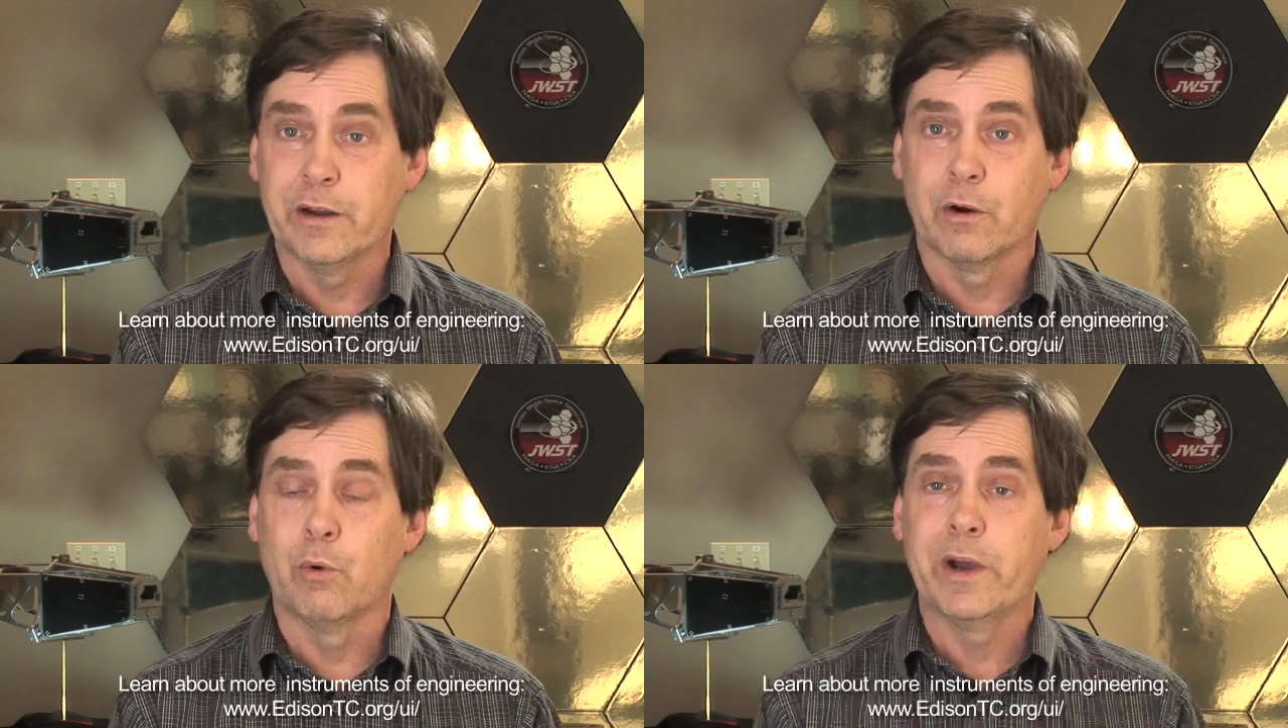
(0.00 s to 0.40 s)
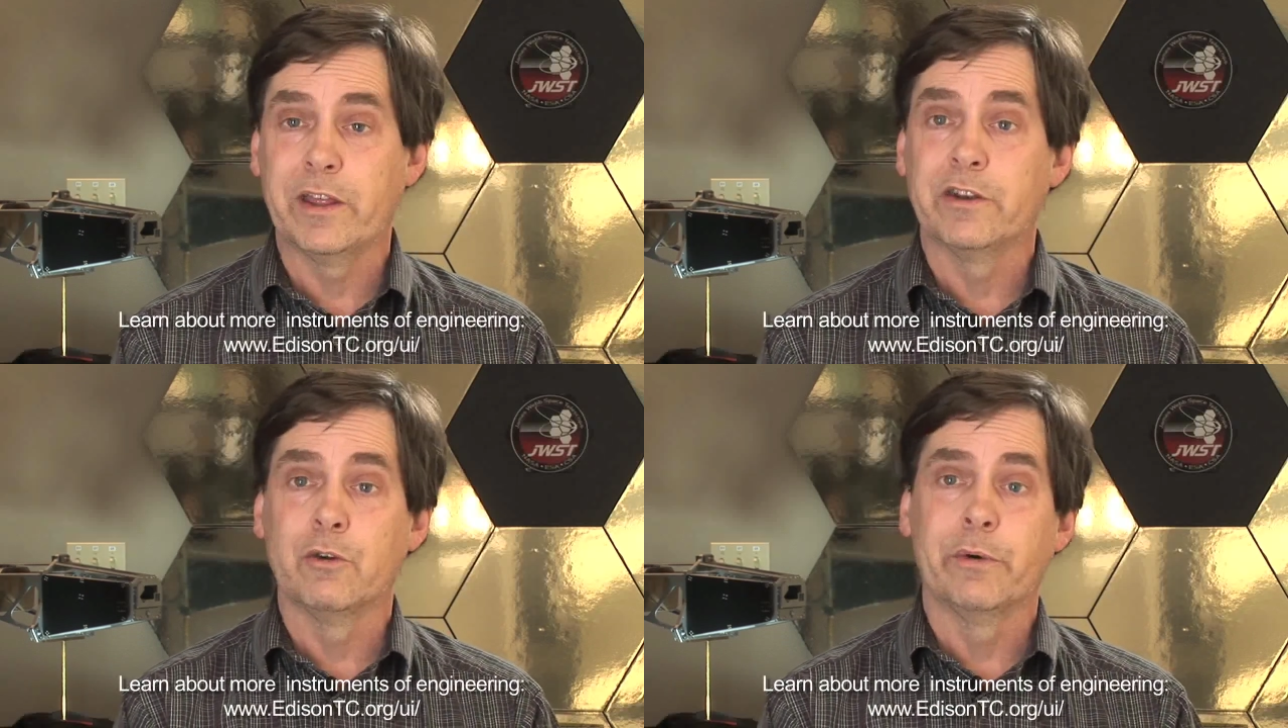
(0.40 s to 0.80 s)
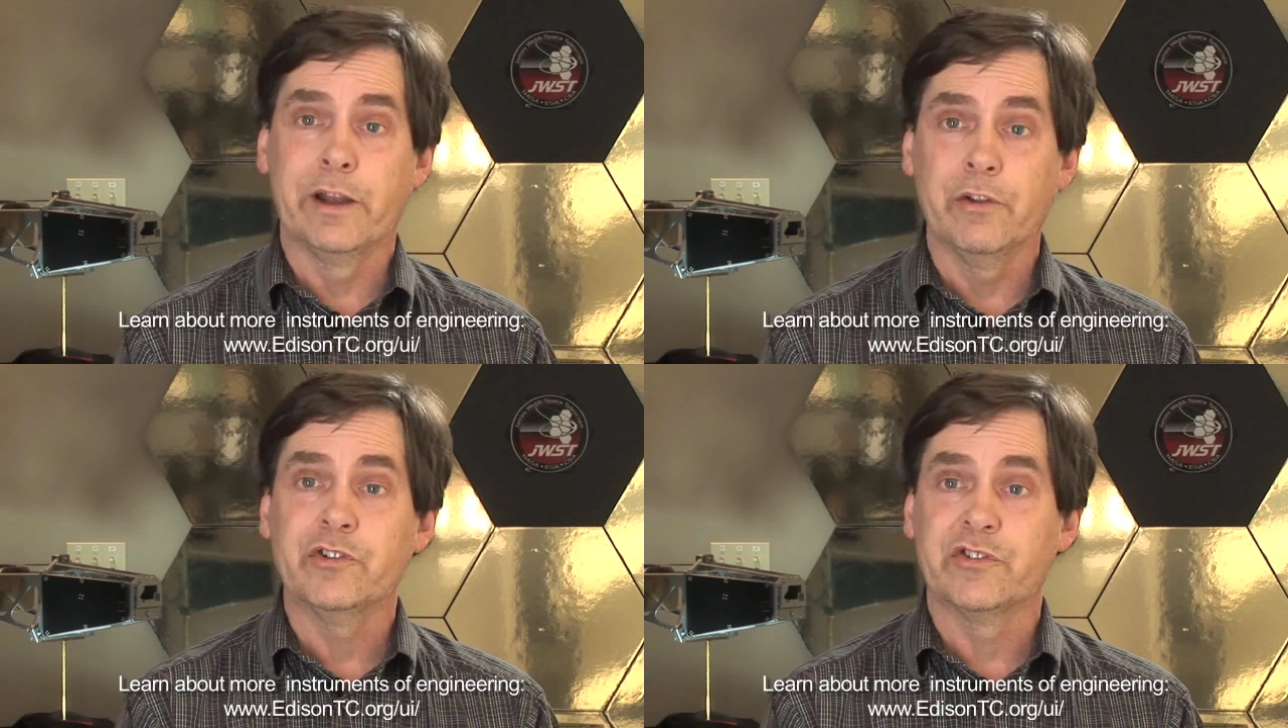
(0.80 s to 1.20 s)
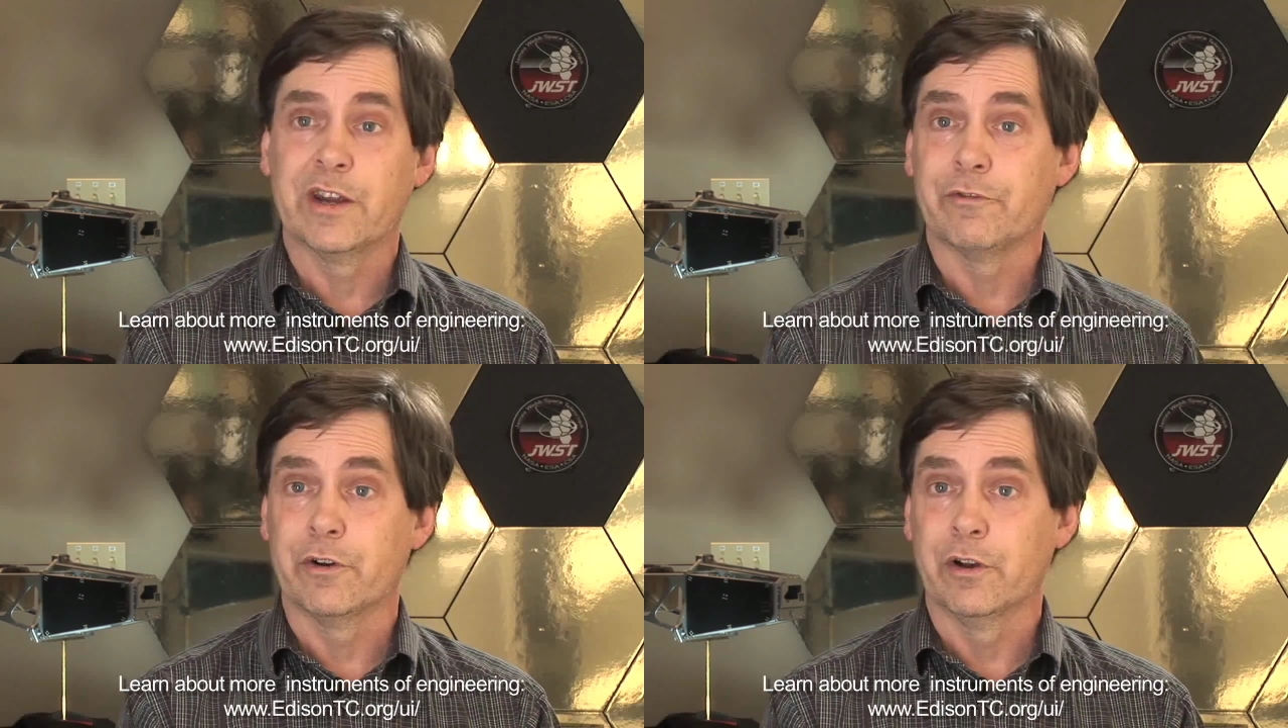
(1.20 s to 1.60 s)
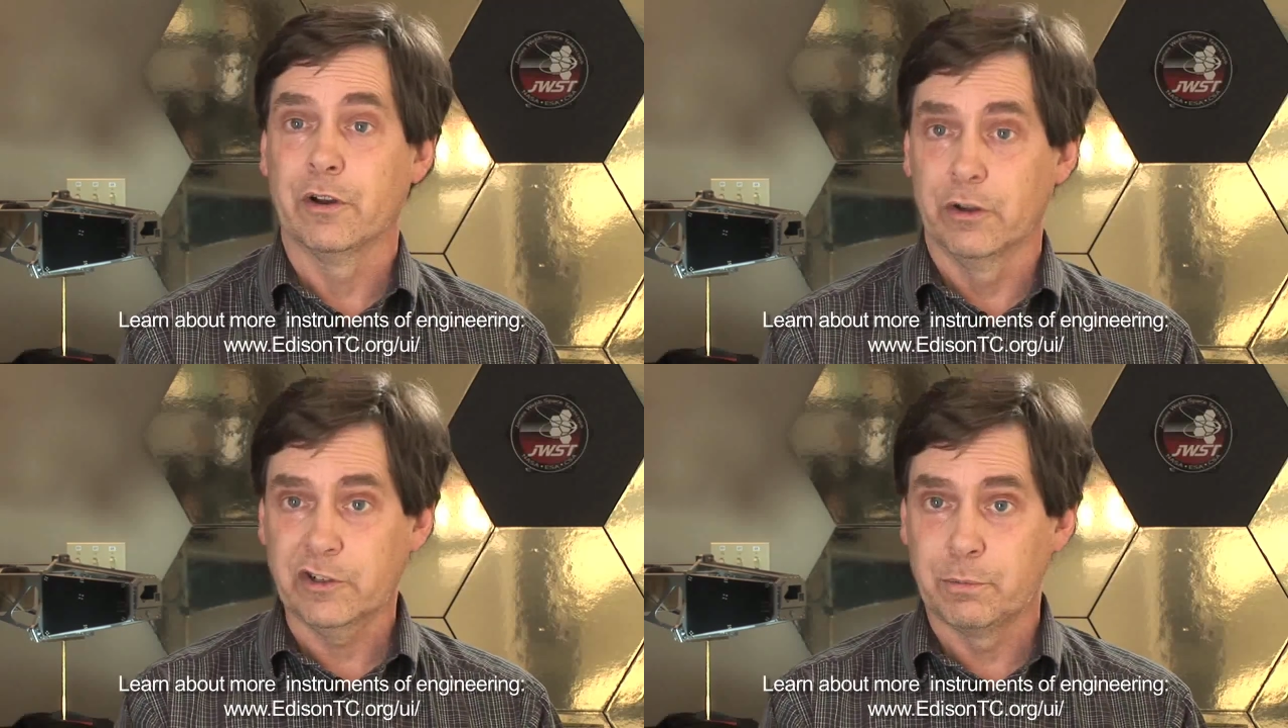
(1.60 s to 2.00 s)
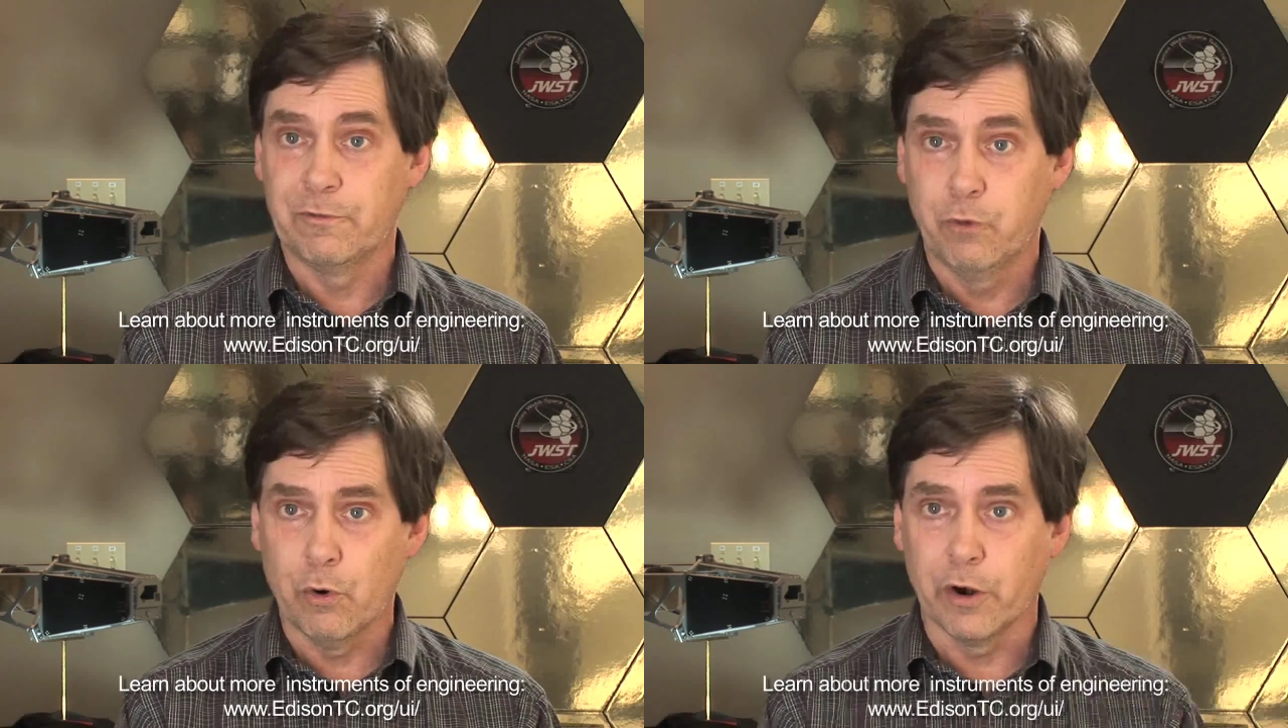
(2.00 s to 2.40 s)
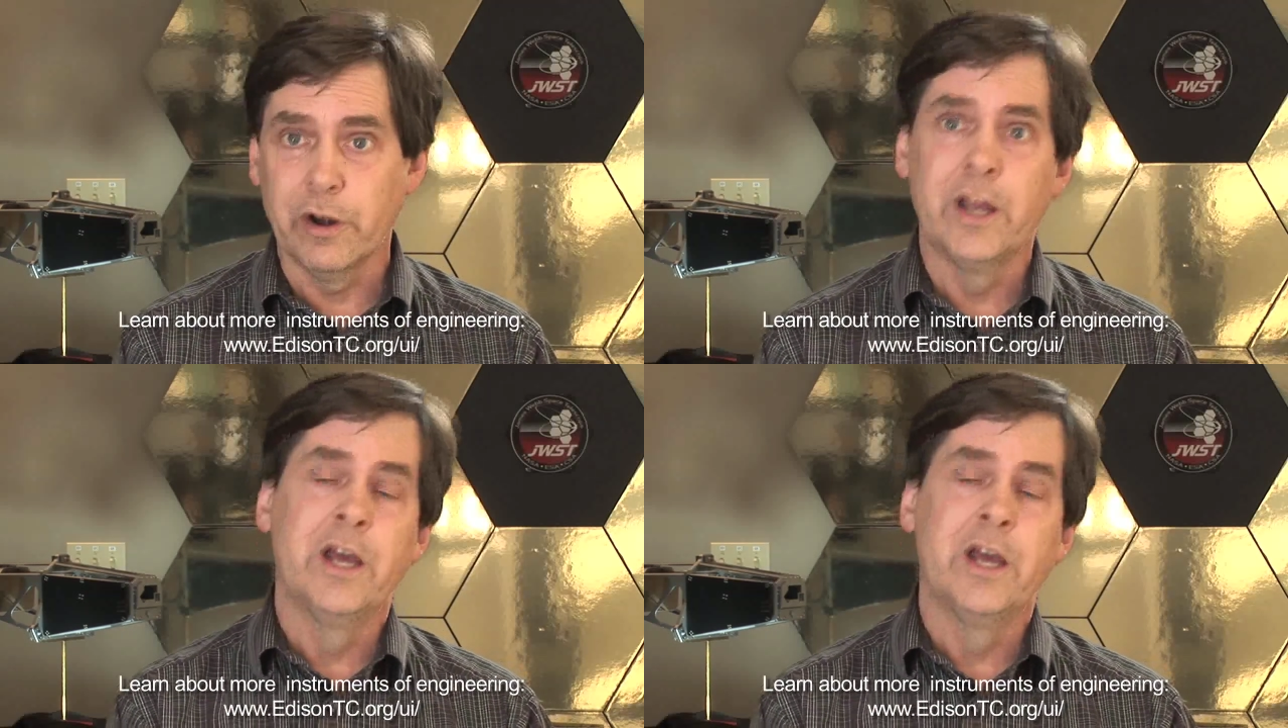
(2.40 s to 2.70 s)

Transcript: or a way that no one else has ever looked before,